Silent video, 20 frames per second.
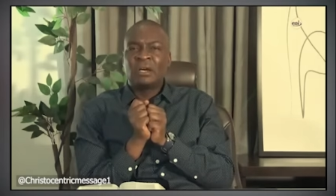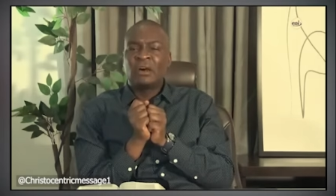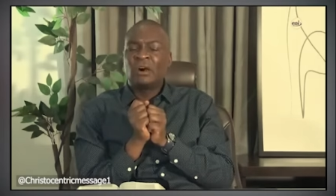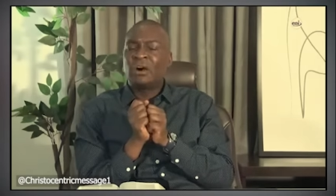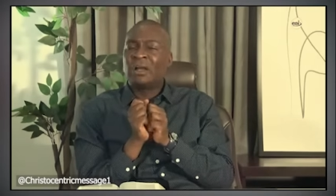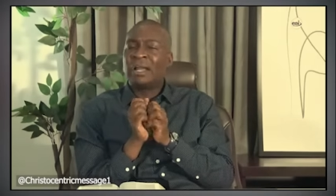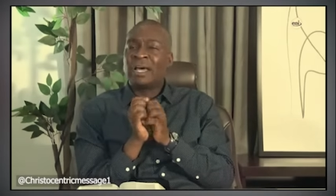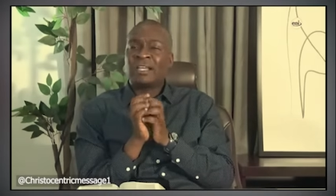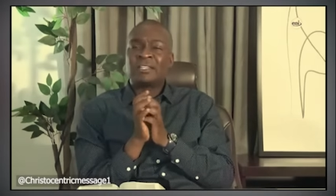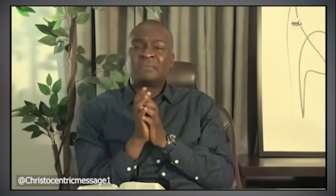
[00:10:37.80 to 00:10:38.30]

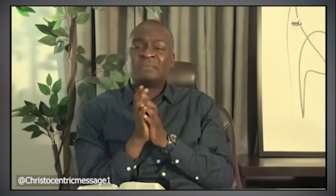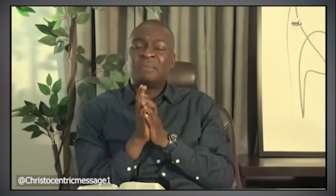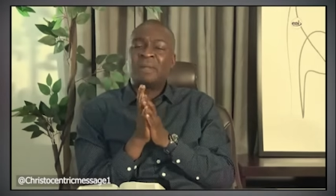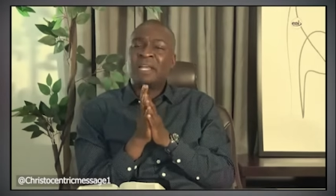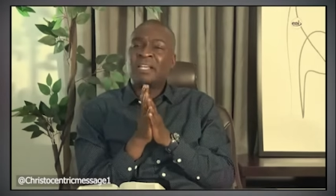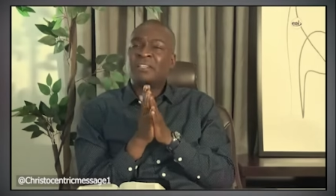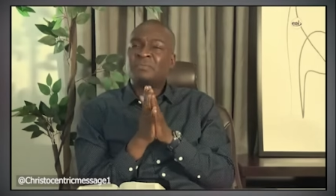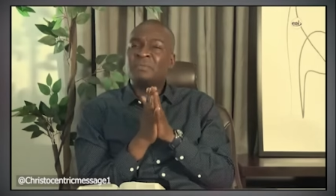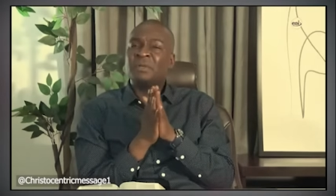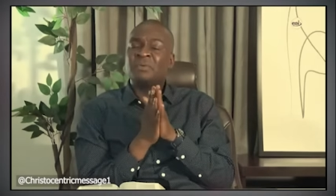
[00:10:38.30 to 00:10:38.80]
God has
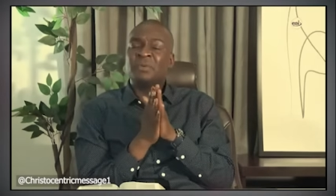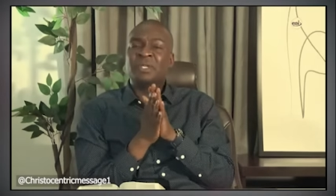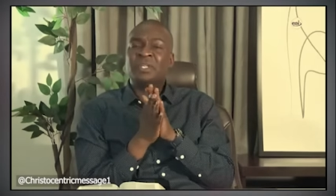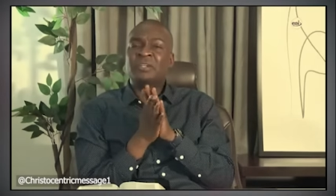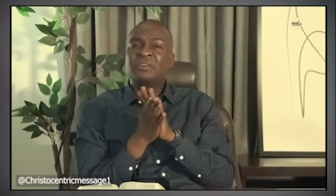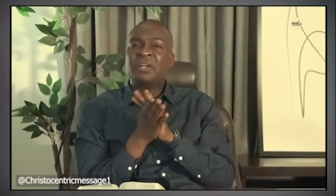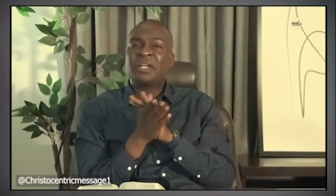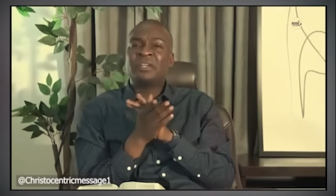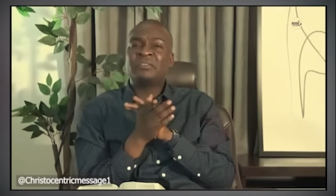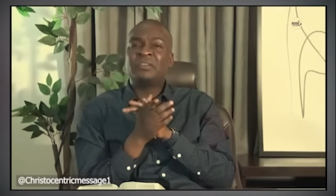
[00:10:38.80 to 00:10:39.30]
blessed me
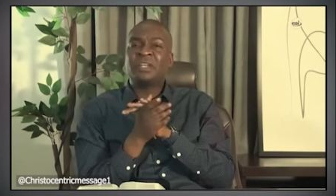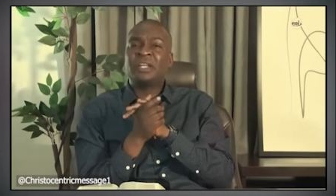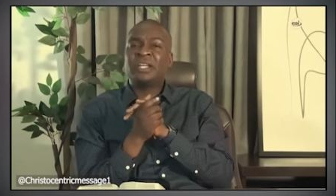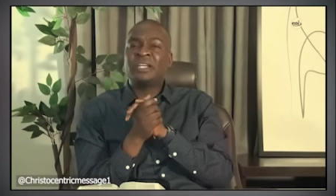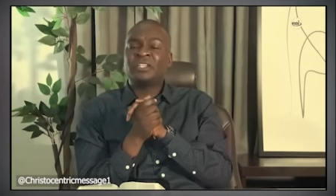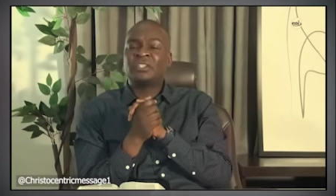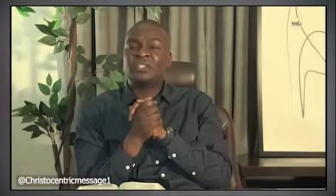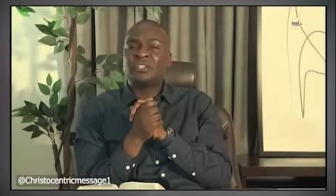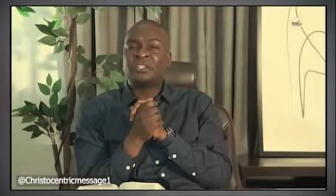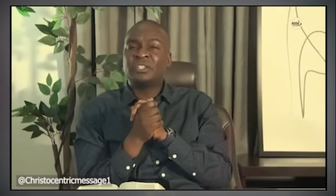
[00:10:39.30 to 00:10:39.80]
with great
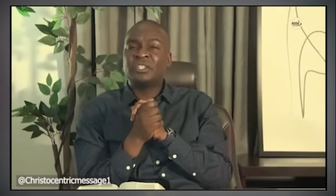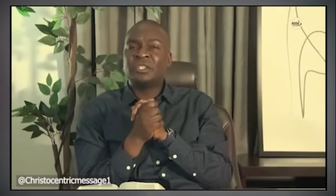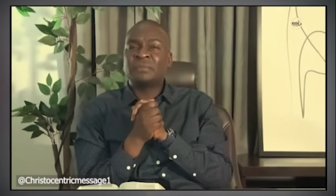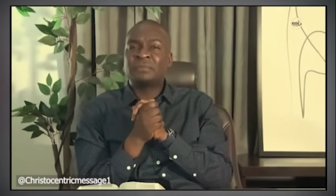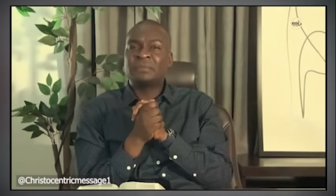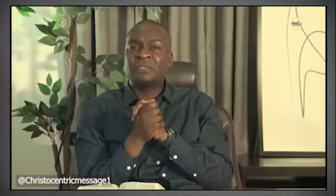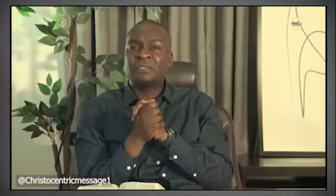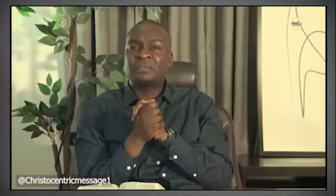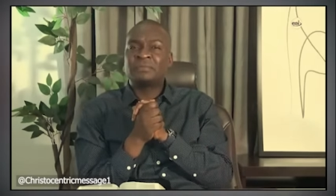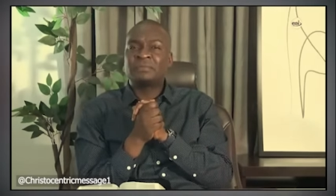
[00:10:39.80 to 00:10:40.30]

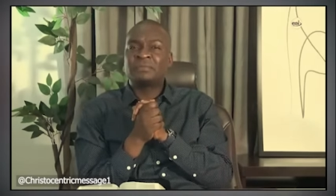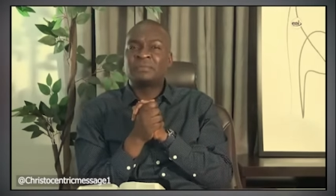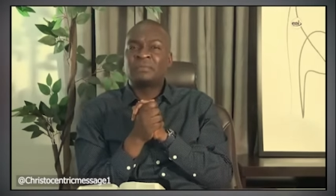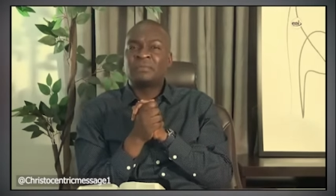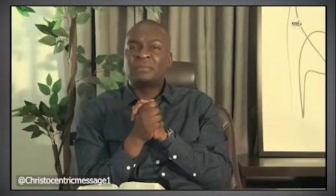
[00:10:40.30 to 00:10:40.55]
relationships.